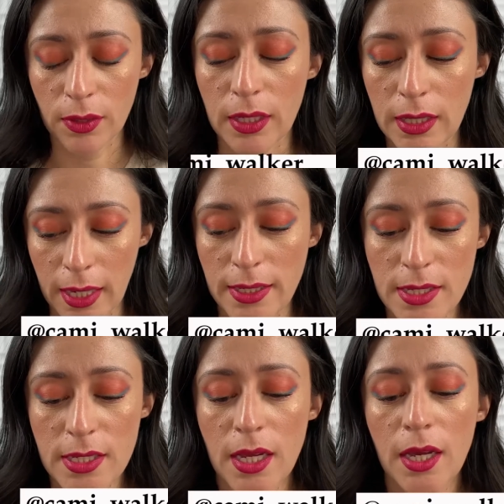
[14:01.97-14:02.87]
really
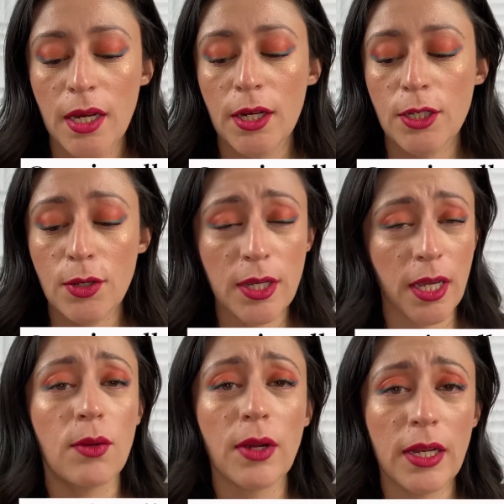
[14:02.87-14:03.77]
nice. You can
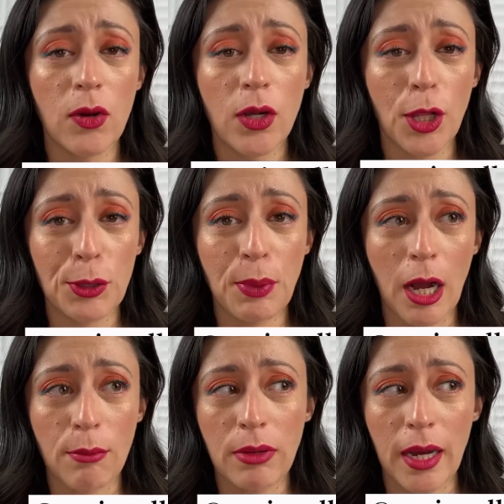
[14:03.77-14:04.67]
get them right now at ColourPop.